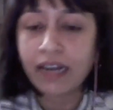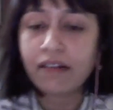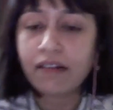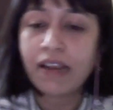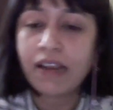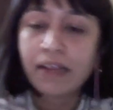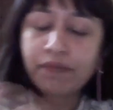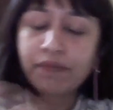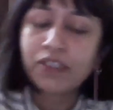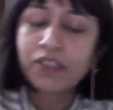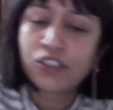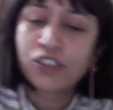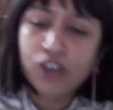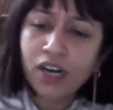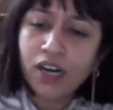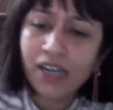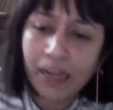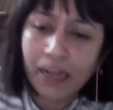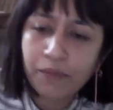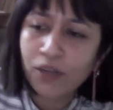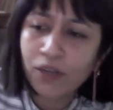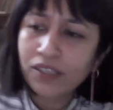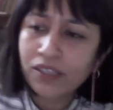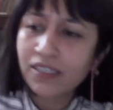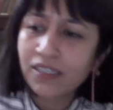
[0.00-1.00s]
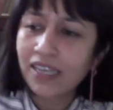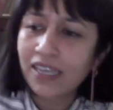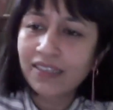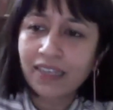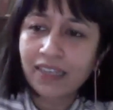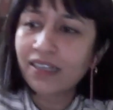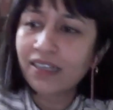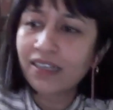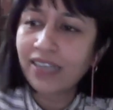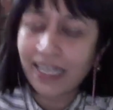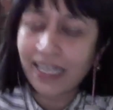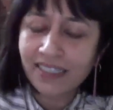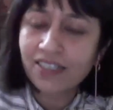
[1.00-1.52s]
And it's not, I'm not saying
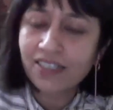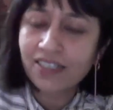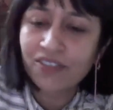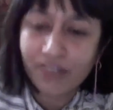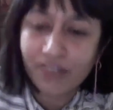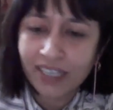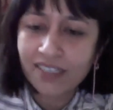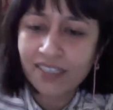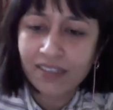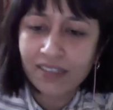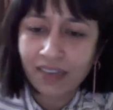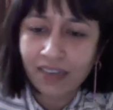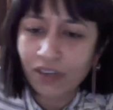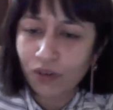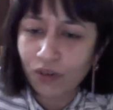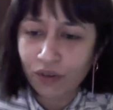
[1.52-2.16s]
that it gets addressed,